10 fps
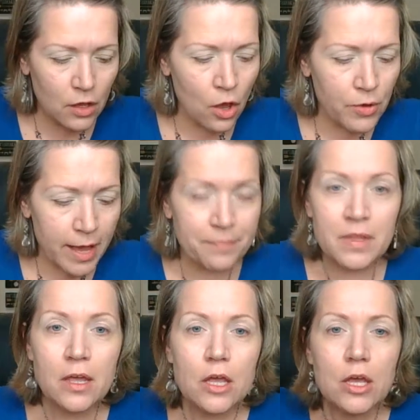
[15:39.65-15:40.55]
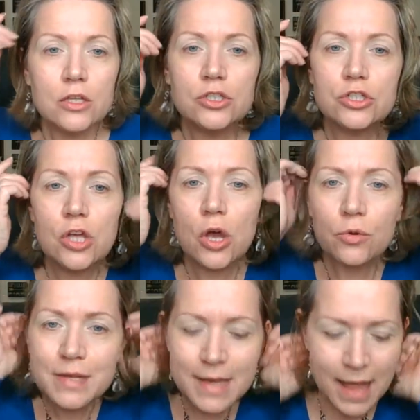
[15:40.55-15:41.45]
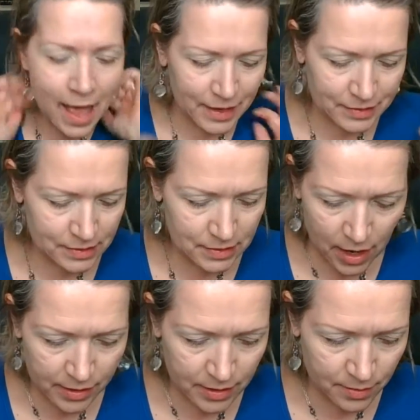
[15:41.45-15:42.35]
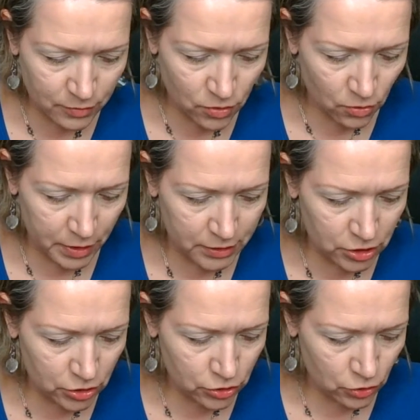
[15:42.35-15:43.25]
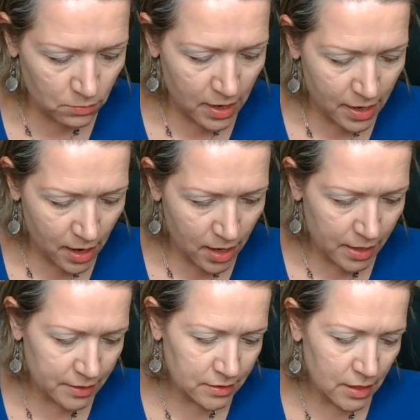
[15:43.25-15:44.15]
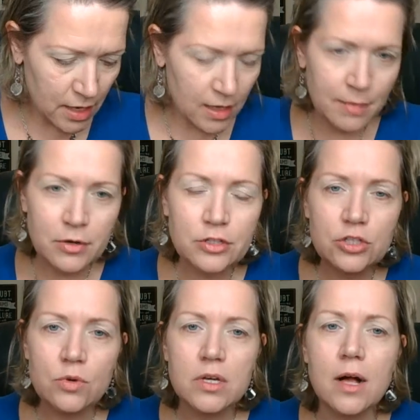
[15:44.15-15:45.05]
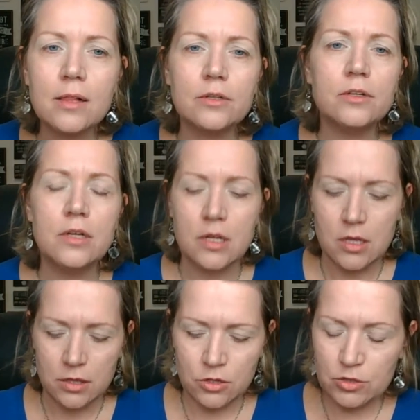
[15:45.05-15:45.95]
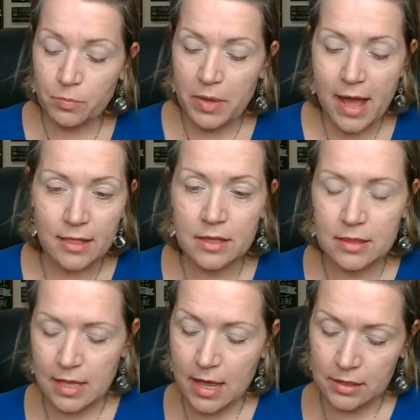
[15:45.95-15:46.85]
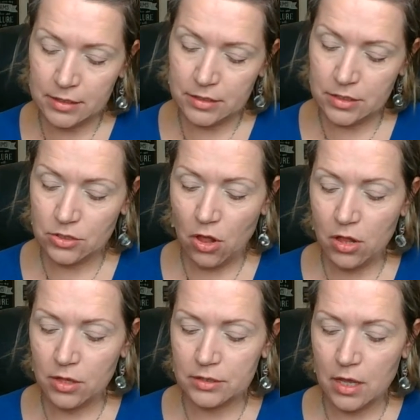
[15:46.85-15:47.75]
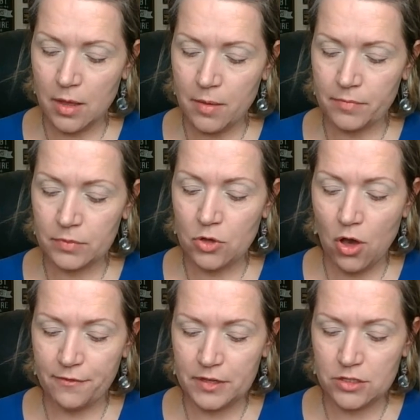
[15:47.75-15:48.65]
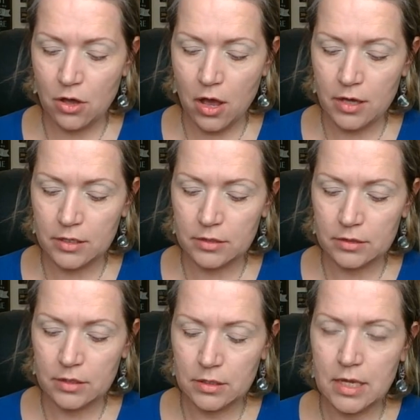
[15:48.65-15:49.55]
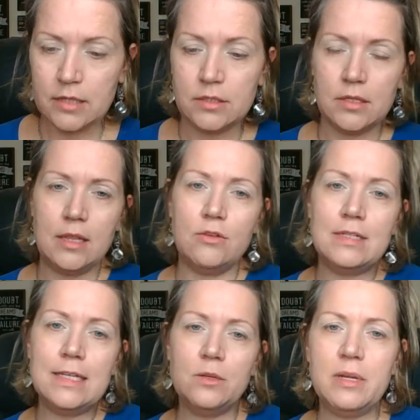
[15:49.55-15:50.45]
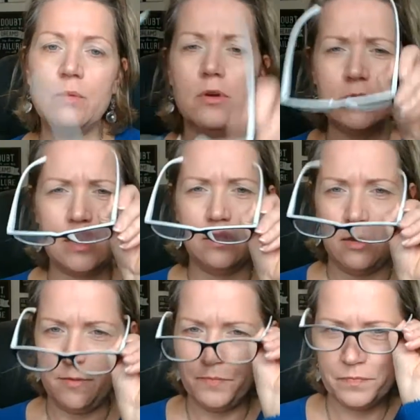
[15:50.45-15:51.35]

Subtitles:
Okay, so next I am going to do my eyes. And I'm going to do a color, use a palette that, this is called Coffee Talk. Yes, and there's little bitty words down there.